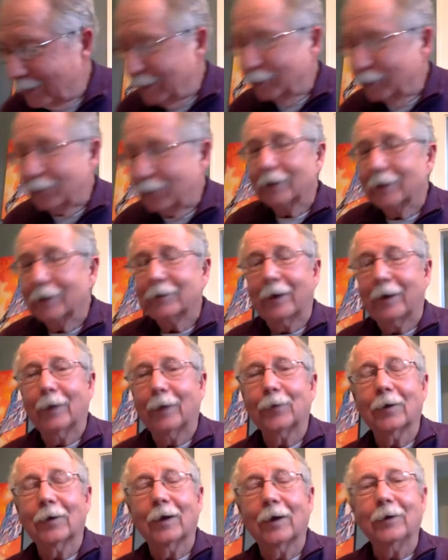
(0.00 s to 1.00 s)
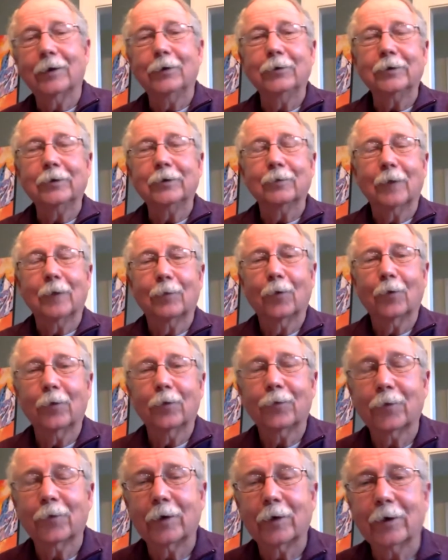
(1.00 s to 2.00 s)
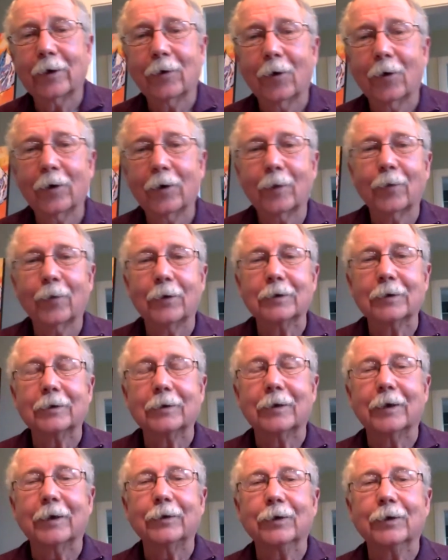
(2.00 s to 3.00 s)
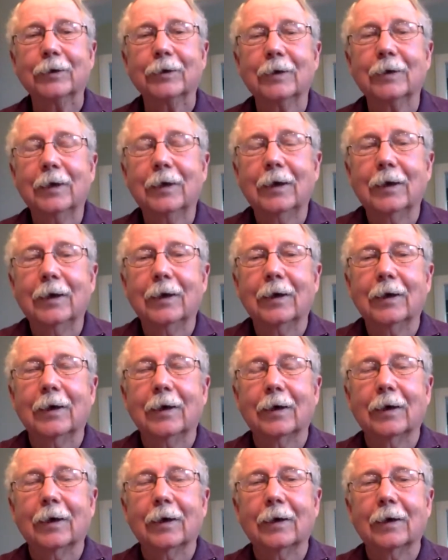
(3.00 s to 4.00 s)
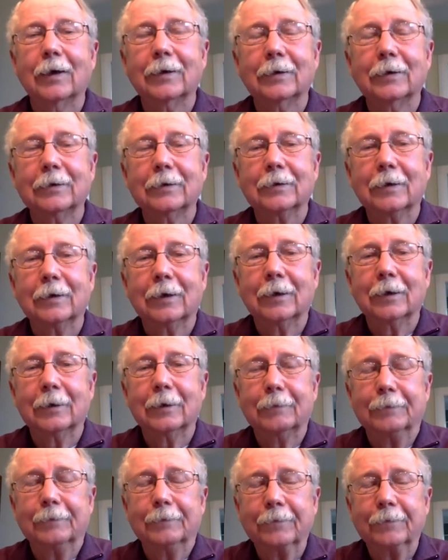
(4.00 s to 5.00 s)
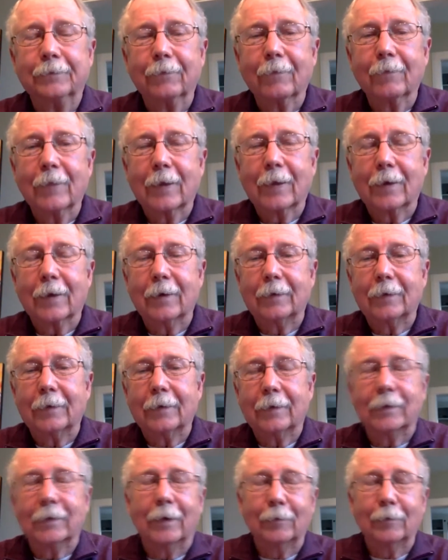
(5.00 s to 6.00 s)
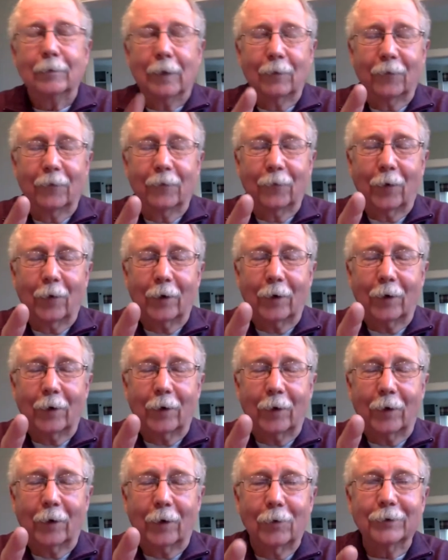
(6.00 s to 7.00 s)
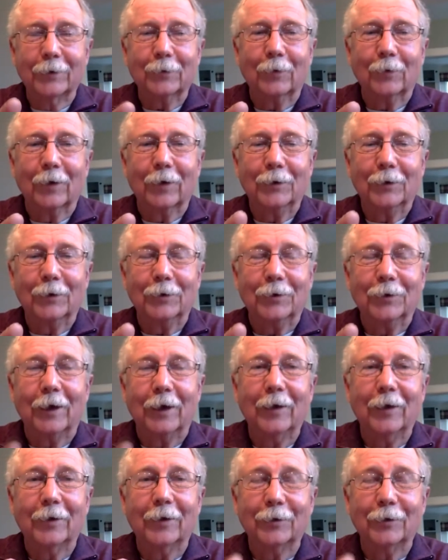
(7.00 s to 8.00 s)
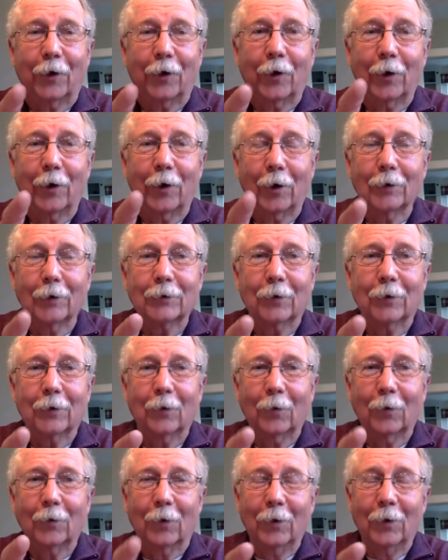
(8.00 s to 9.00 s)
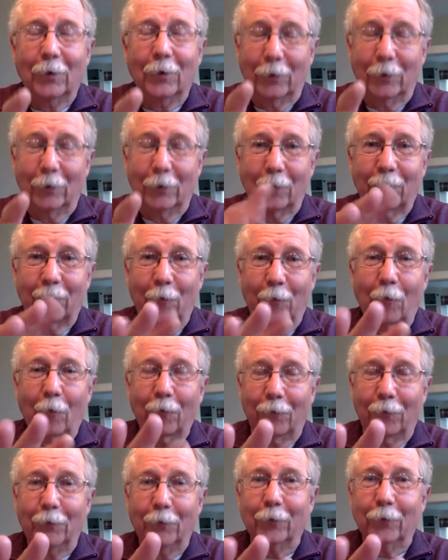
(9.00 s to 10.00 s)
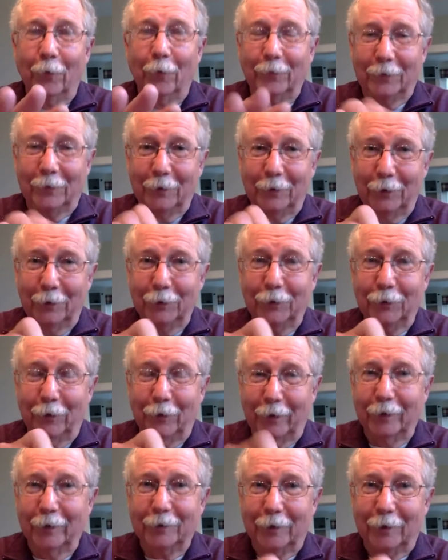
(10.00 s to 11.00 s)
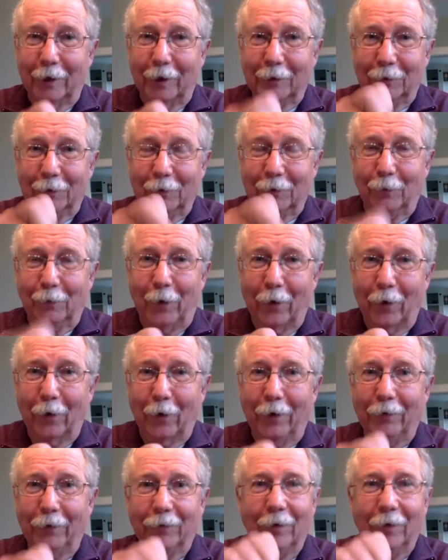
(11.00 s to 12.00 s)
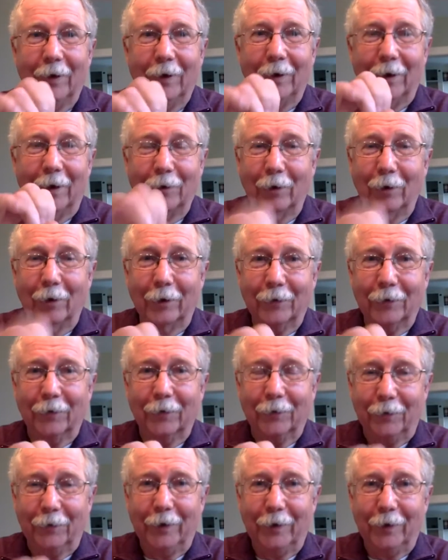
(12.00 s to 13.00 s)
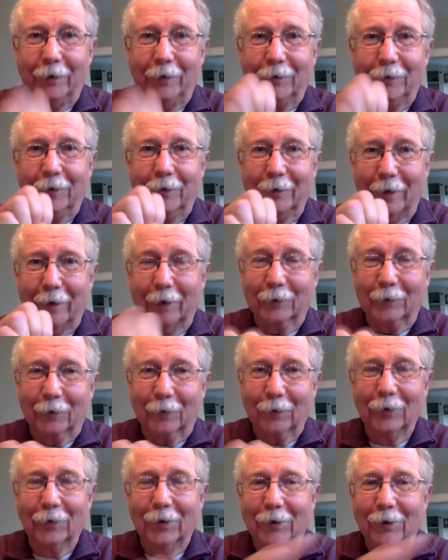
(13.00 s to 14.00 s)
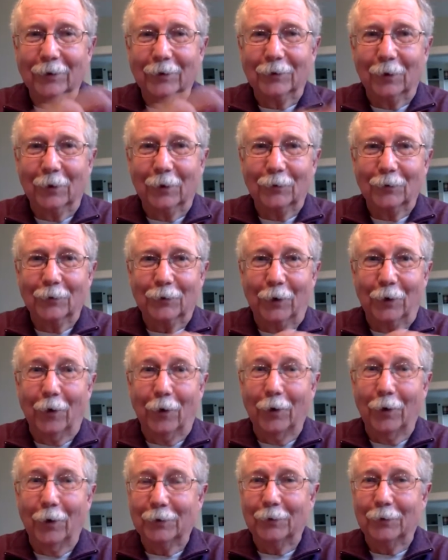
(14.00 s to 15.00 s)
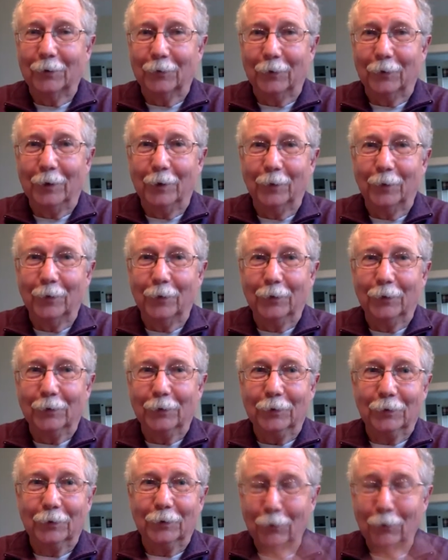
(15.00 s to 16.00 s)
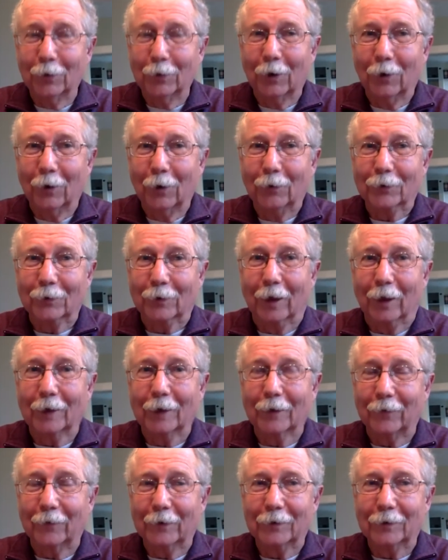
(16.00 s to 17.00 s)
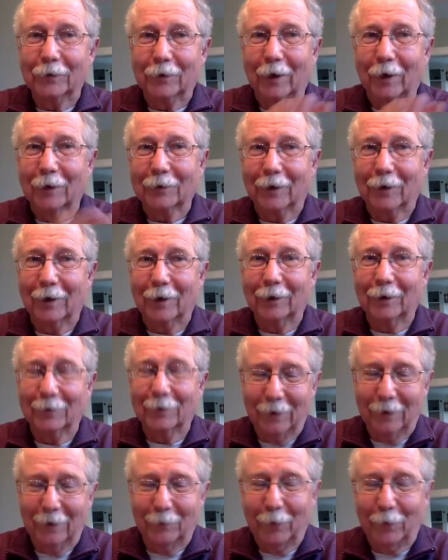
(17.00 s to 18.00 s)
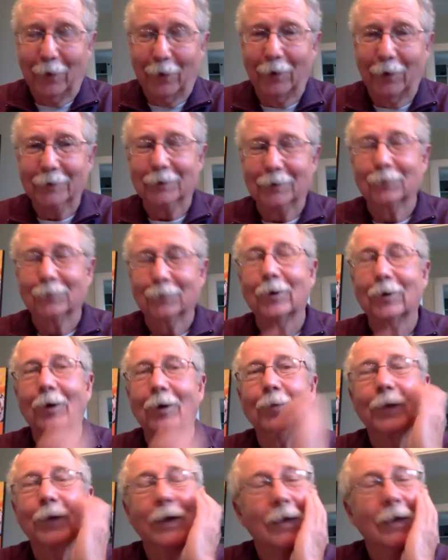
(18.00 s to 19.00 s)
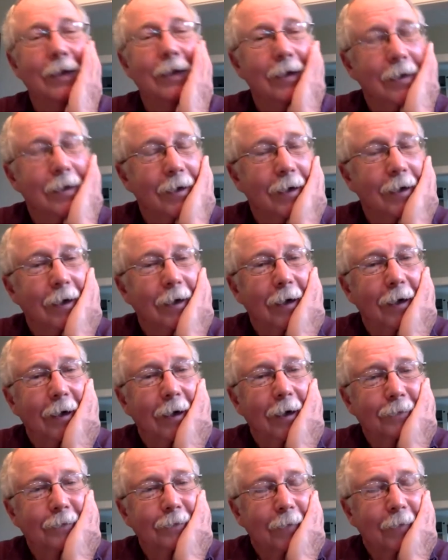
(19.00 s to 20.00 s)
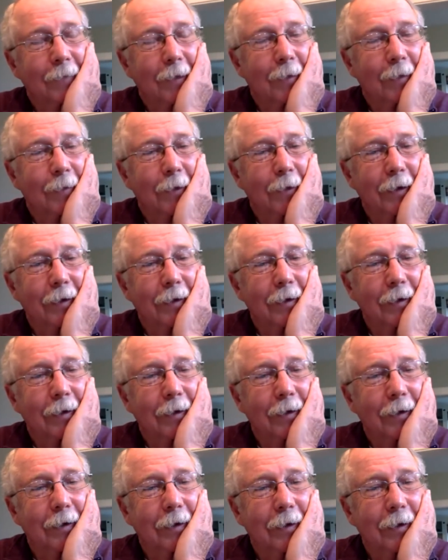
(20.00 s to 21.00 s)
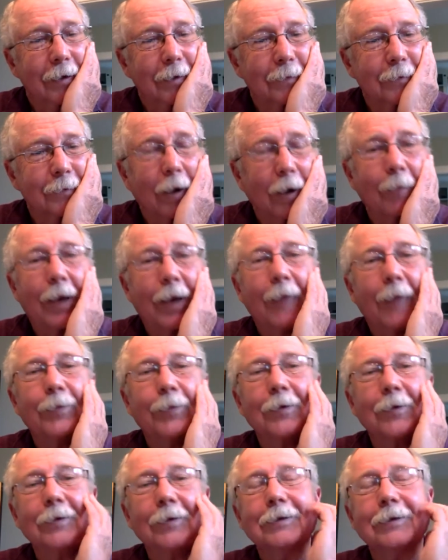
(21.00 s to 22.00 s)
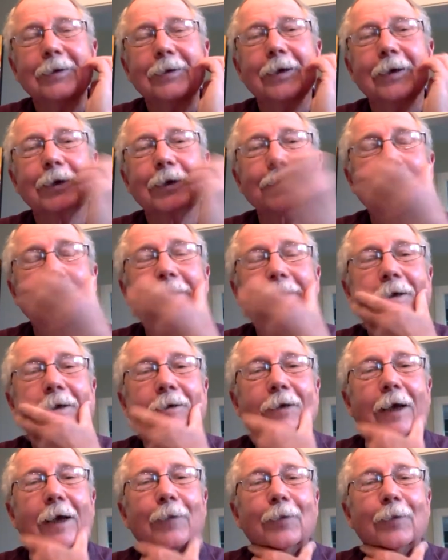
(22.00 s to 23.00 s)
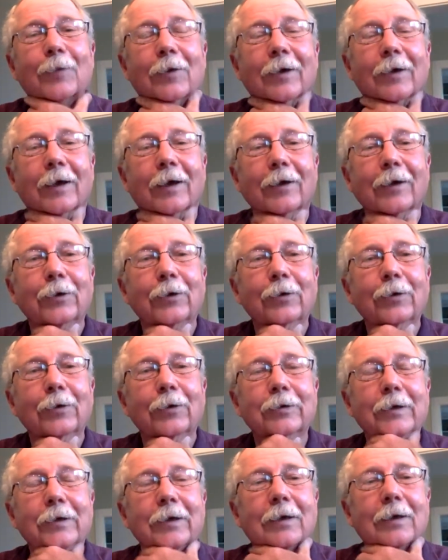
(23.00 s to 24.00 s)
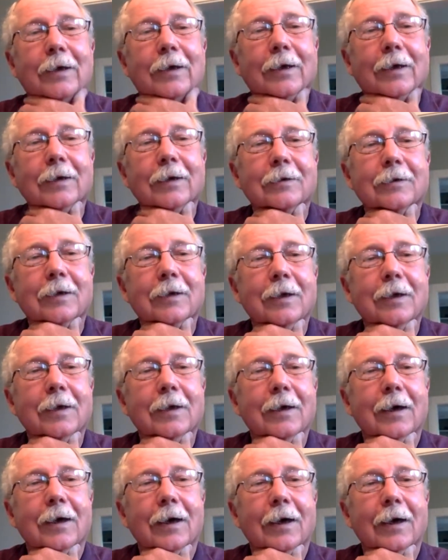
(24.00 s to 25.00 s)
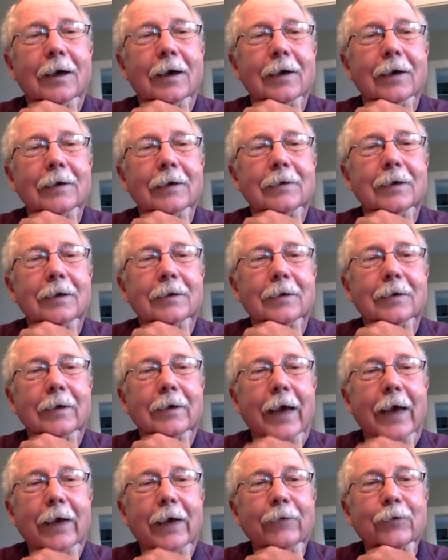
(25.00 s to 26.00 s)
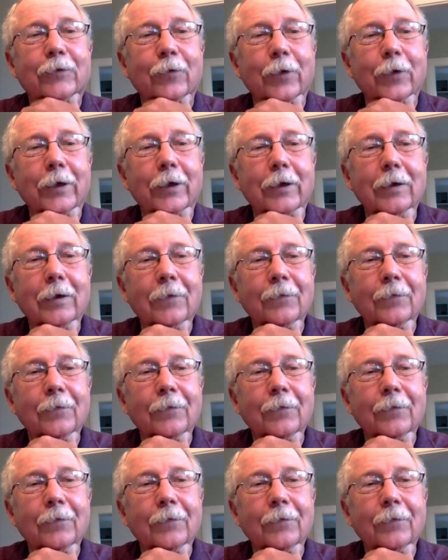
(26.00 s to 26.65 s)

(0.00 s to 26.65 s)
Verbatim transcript: interesting example I use in my bird-friendly gardening presentation uh, is, um, and, and, before I go on to this one, I should say that cherry also, there are four food groups. In addition to the insects, there's berries and nuts and seeds and nectar. So cherry is a tree that produces two of those, lots of insects and, and berries as well. But, uh, but uh, crabapple is an interesting example that I use. It, it's, uh, it's, it's a native tree,